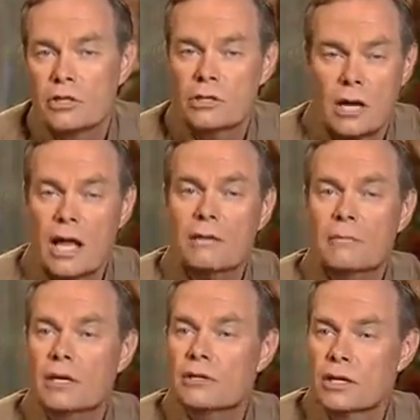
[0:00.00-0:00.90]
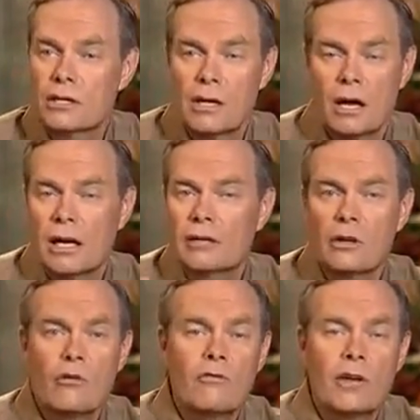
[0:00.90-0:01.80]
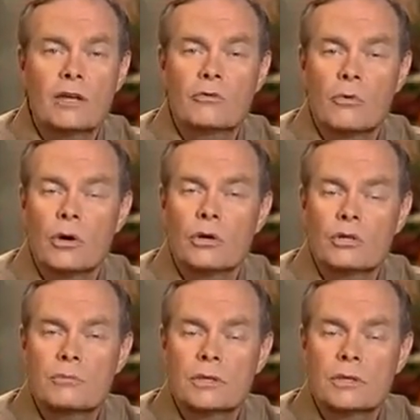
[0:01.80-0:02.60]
just like me, saying, "God, I know faith works,